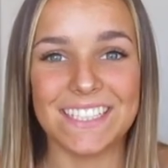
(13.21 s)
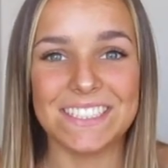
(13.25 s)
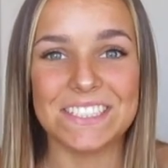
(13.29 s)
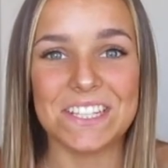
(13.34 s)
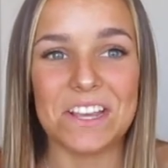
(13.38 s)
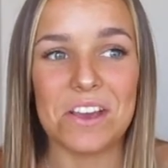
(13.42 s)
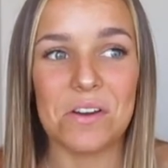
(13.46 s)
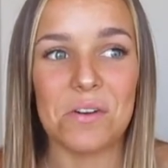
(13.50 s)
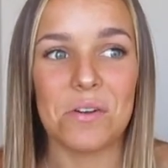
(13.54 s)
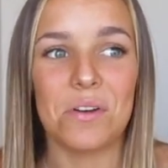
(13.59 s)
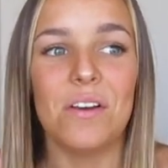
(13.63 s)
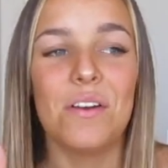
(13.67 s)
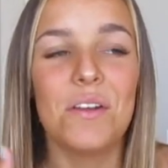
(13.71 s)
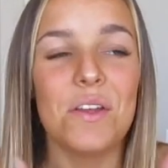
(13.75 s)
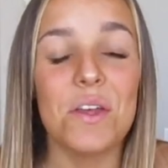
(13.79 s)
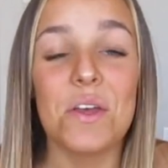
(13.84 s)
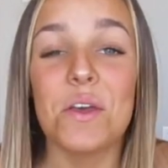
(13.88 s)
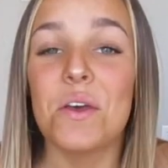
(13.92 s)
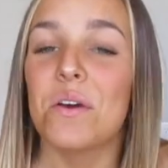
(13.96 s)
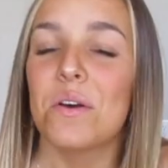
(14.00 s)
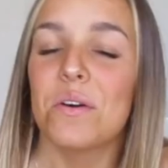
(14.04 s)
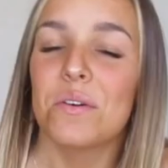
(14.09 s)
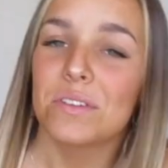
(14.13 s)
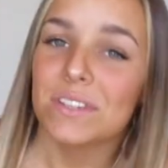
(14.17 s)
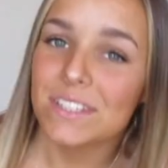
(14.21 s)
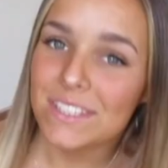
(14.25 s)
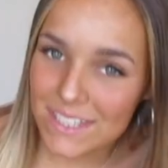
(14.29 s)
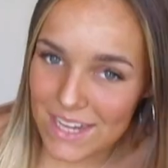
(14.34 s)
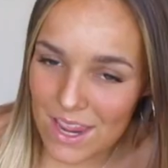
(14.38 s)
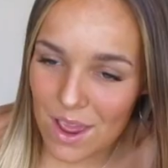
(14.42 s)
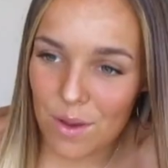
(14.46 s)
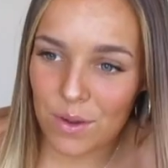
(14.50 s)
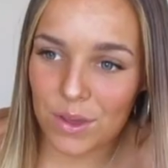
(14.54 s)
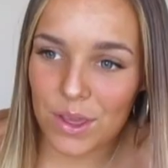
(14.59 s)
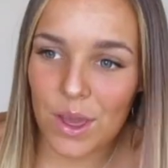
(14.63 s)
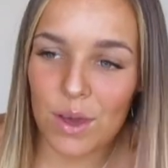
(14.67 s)
So, see
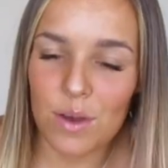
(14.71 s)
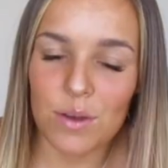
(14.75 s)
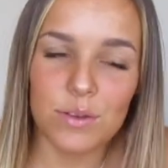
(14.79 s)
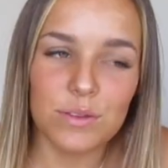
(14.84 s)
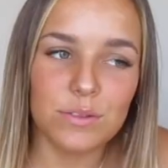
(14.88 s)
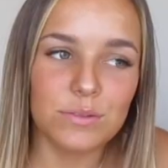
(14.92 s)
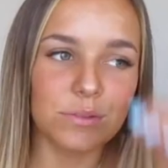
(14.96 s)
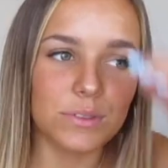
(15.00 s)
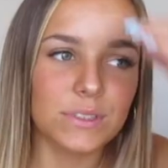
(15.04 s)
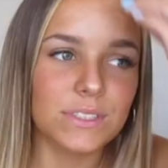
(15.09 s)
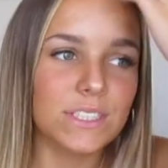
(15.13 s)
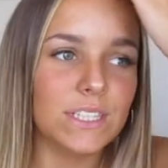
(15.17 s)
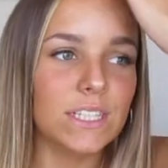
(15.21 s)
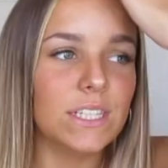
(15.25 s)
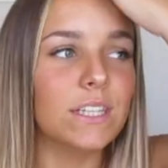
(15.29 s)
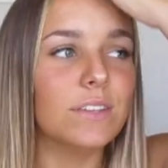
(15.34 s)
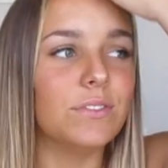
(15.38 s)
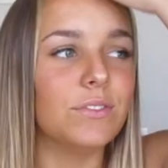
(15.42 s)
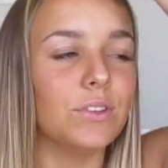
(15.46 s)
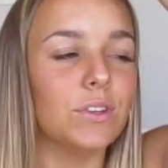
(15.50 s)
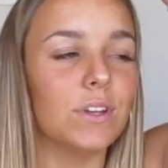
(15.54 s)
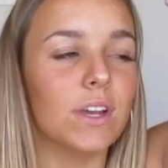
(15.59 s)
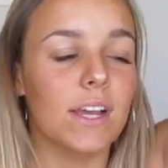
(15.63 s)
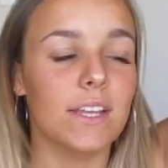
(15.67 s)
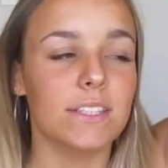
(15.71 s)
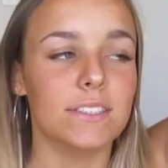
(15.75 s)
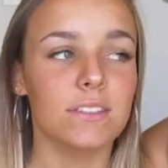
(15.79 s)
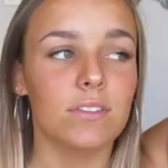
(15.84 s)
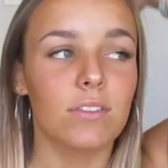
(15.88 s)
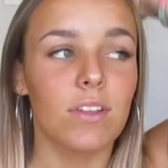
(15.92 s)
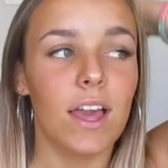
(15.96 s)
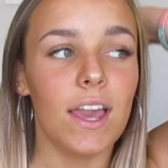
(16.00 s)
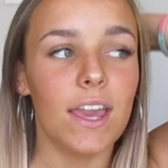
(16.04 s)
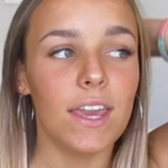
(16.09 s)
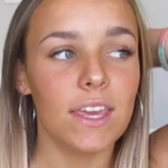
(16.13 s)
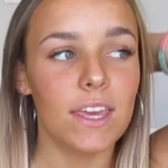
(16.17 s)
how it goes. We'll see if you guys
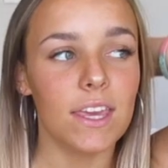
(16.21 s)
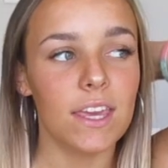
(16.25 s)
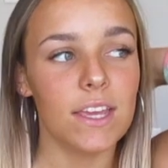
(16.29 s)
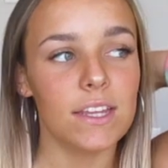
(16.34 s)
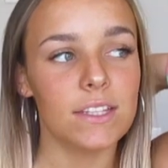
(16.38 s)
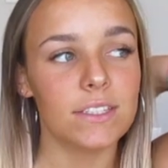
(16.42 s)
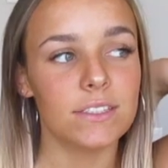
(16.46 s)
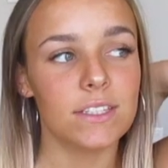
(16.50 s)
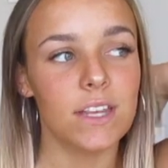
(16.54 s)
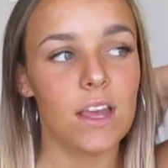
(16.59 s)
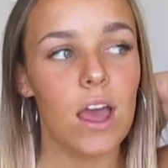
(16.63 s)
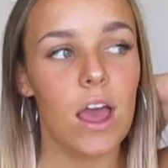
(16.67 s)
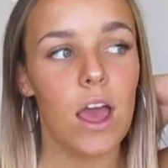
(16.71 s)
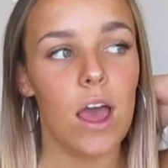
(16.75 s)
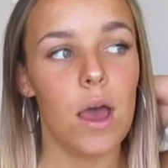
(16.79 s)
like it.